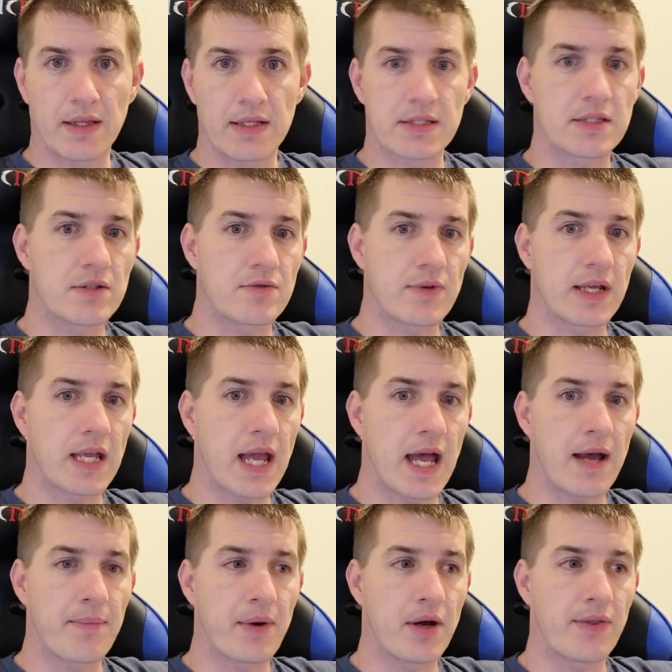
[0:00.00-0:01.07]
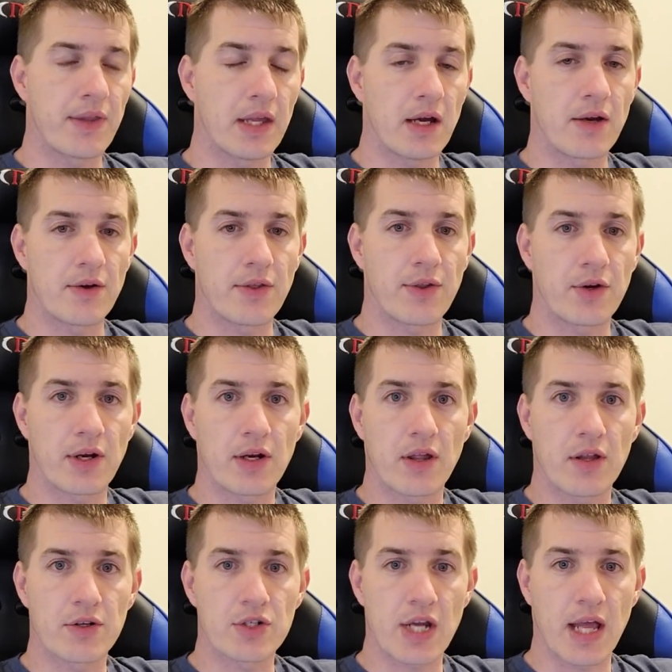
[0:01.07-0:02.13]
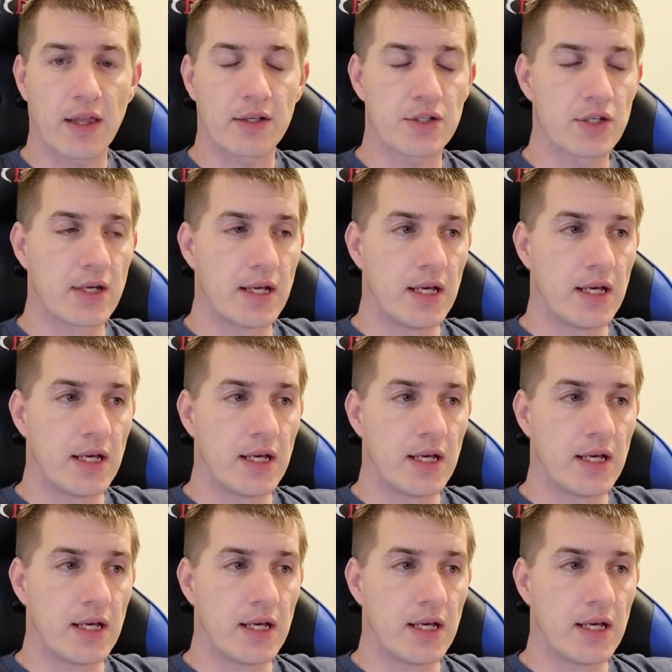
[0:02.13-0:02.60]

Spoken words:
This is a recap on the $130 challenge.